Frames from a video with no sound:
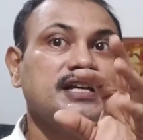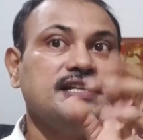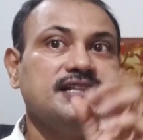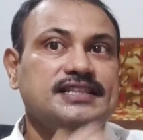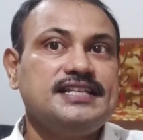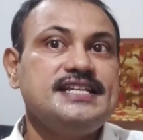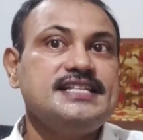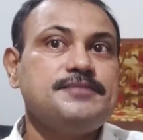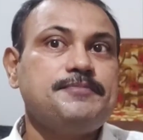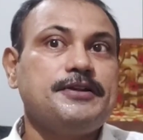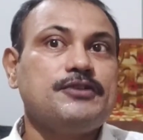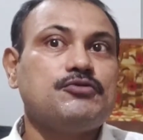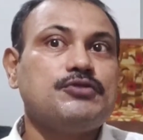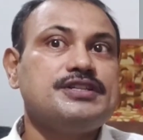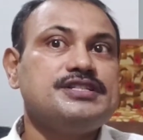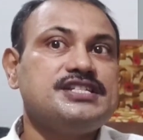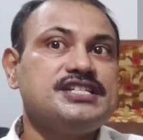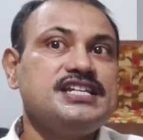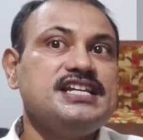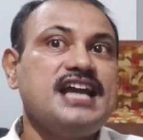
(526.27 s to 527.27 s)
These
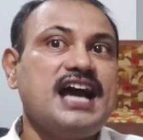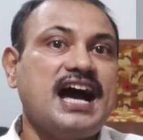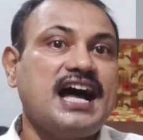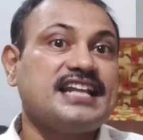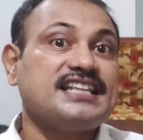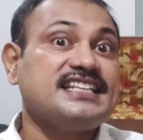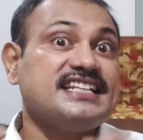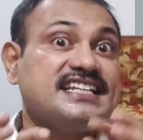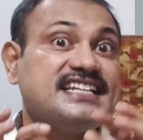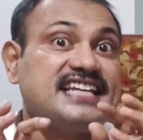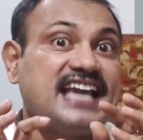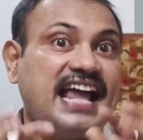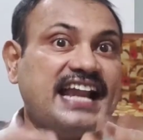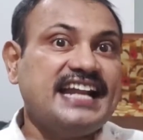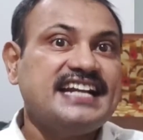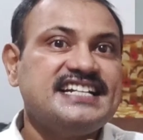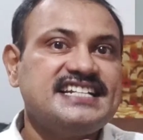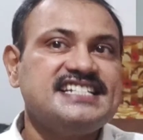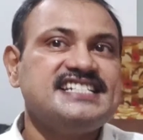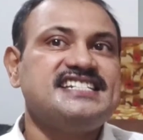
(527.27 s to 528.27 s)
frequency are the
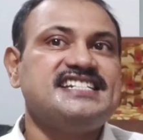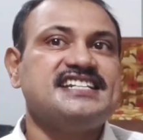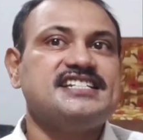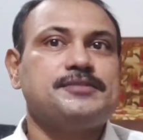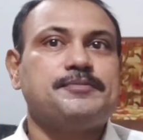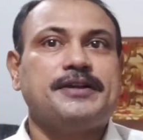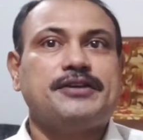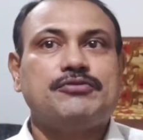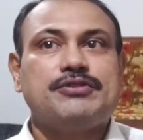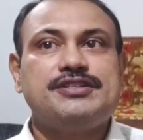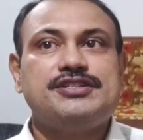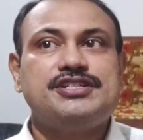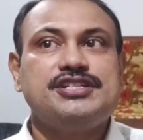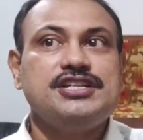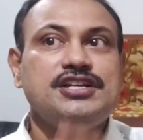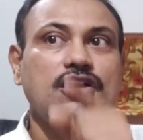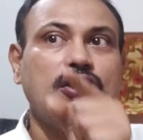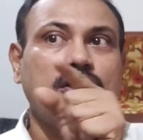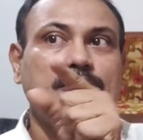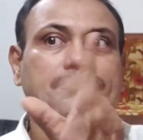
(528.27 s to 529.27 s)
characteristics
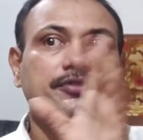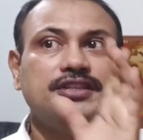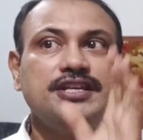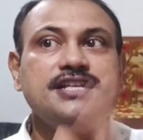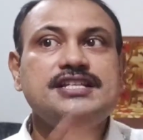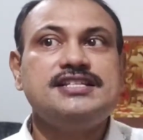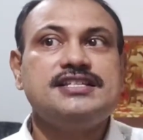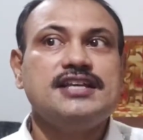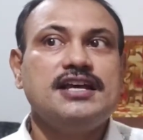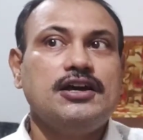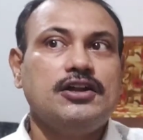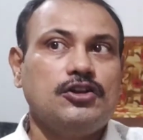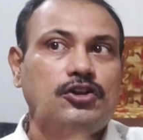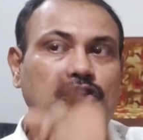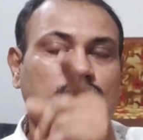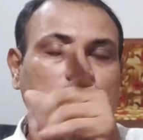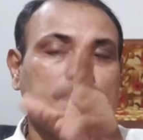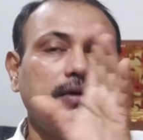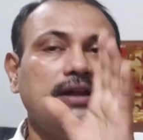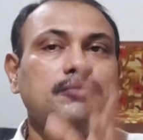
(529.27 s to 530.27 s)
frequency of this
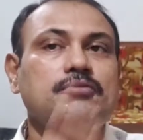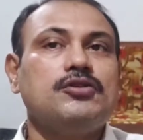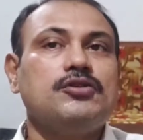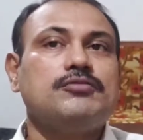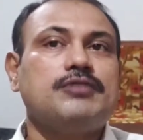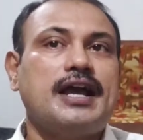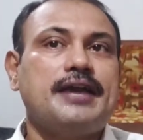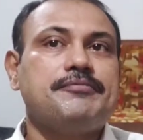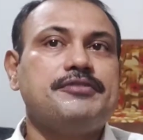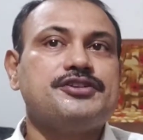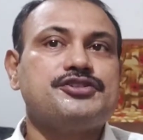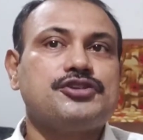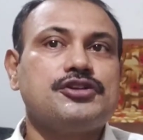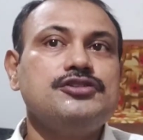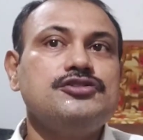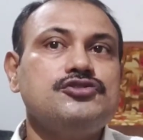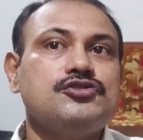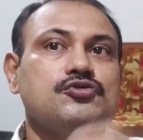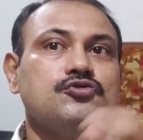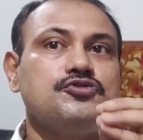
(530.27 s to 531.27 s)
normal mode
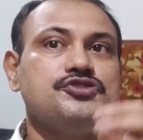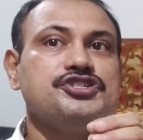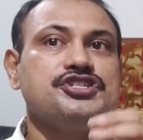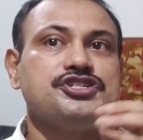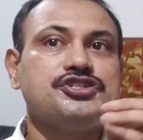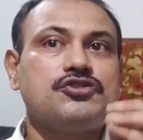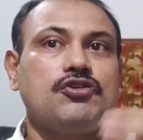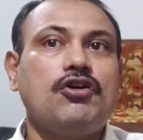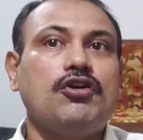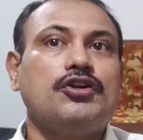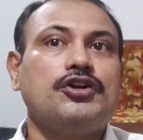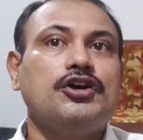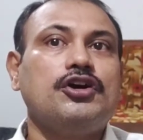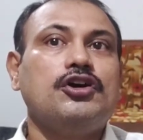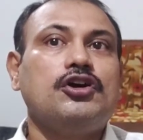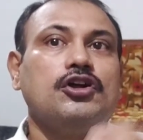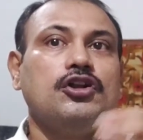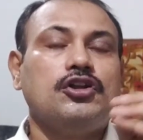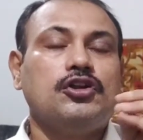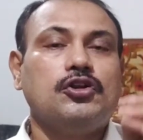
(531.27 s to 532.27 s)
vibrations, which is
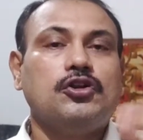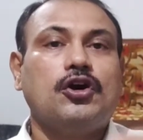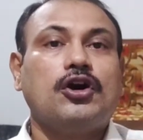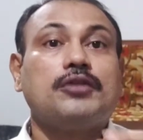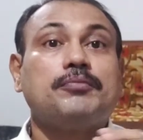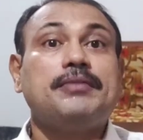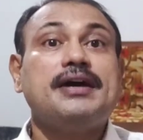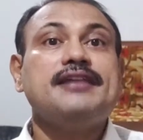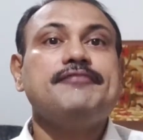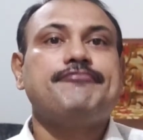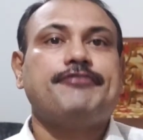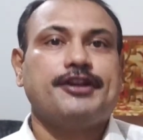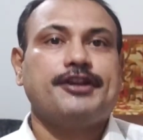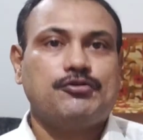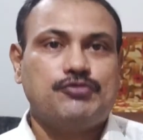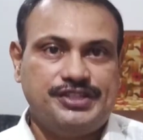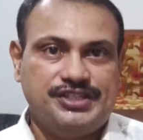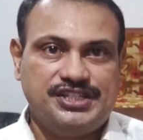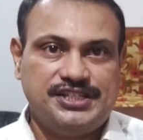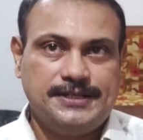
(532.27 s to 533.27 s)
called normal
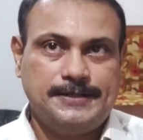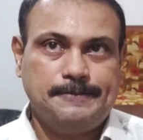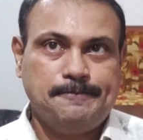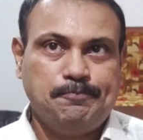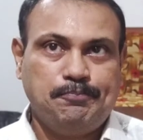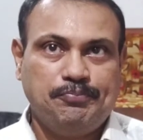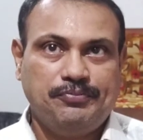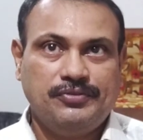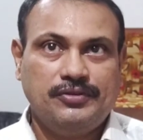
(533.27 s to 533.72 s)
frequency.